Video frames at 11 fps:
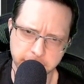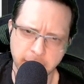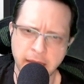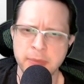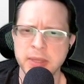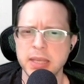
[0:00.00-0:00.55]

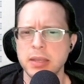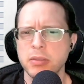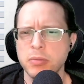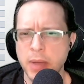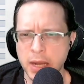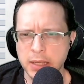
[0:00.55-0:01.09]
I'm thinking either
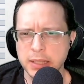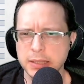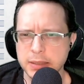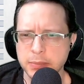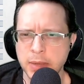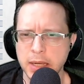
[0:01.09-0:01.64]

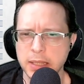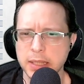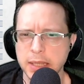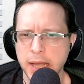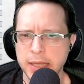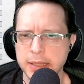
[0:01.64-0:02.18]

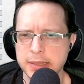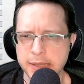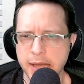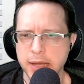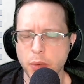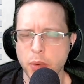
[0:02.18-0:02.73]
modeling and
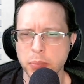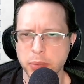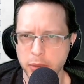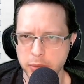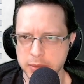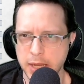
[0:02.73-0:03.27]
design or
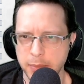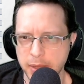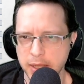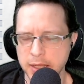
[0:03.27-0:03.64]
prototyping,